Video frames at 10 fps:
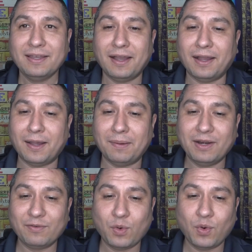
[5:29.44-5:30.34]

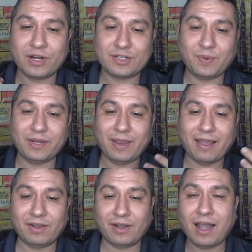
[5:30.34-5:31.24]
And of course, when you
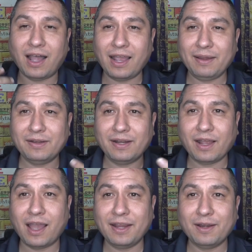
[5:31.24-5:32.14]
have a
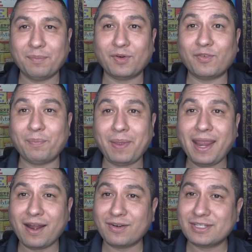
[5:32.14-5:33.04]
high number of
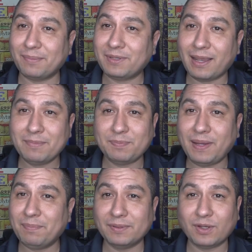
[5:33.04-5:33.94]
repairs, sometimes
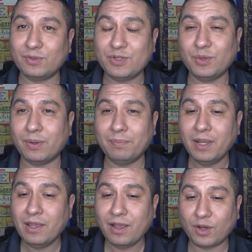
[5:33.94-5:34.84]
people don't do them
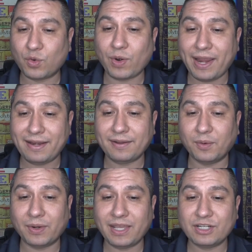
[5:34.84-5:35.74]
great,
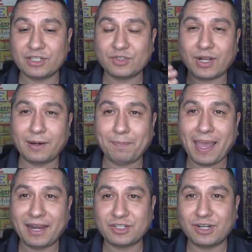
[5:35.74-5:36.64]
or they just try to
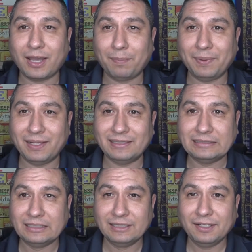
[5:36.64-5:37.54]
patch it up, and
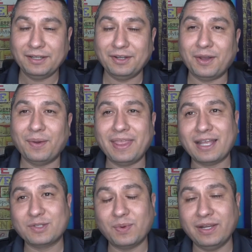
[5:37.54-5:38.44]
and
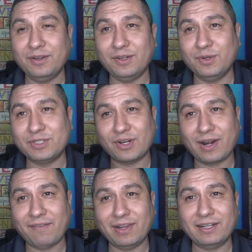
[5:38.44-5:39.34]
that's when you
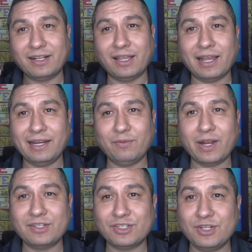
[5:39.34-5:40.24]
start having declining
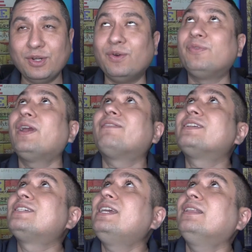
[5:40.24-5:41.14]
rents too. If you have a
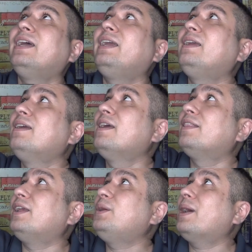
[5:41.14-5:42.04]
ceiling
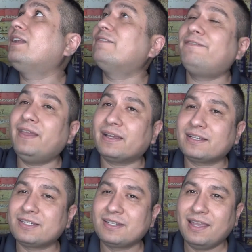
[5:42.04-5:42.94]
that you had to
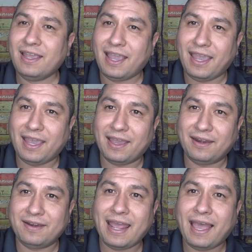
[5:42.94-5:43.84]
fix
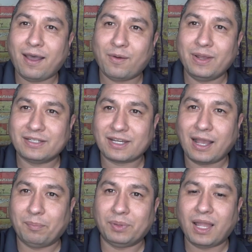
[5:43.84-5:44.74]
and now it's
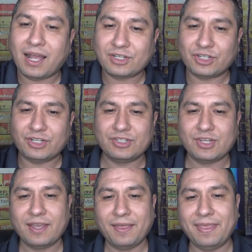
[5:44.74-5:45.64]
got blotches,
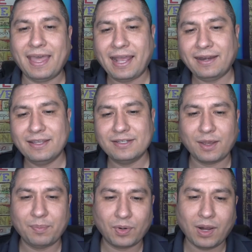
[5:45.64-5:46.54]
that is
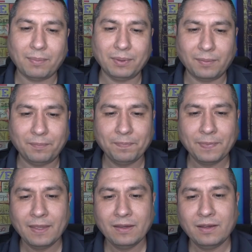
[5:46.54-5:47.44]
a problem.
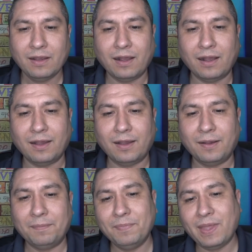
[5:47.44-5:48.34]

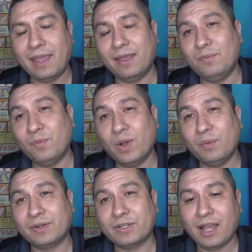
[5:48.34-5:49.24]
And when
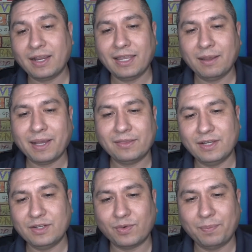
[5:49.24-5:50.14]
we're talking about
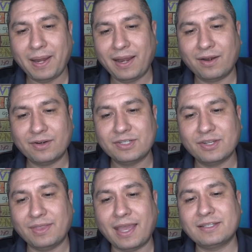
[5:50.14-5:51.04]
these
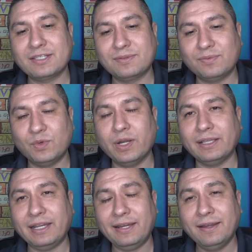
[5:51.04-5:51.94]
repairs, that's
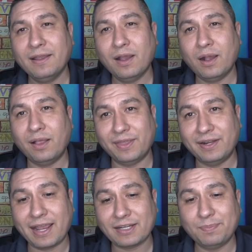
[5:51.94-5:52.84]
really the
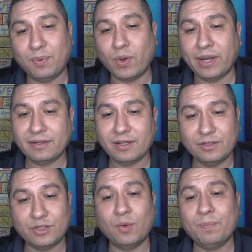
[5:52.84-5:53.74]
next point.
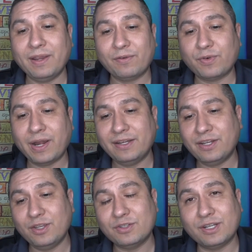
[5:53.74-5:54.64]
Don't be afraid
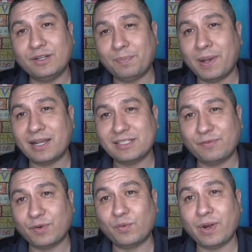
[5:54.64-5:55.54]
to use the deposit
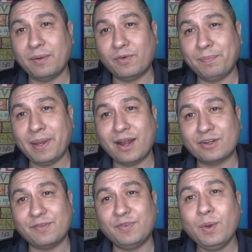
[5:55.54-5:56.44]
for
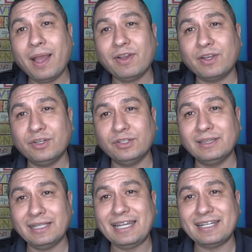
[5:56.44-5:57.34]
repairs. If you have a good
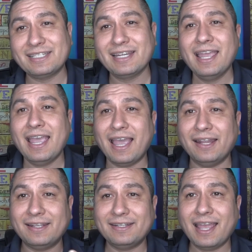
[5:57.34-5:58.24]
lease
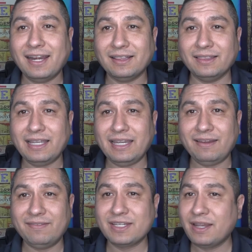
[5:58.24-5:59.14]
and the tenant
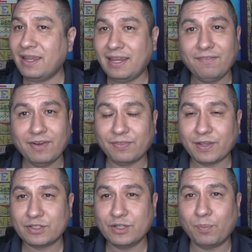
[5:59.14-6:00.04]
leaves, even if
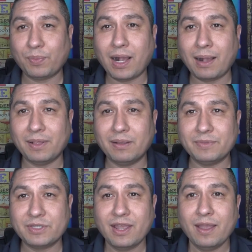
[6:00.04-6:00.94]
there's no
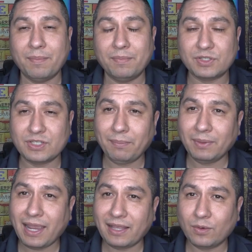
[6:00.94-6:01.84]
problems, some
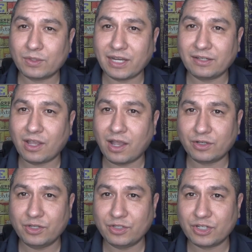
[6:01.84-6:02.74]
landlords I
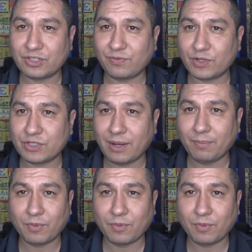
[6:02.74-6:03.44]
talk to just for some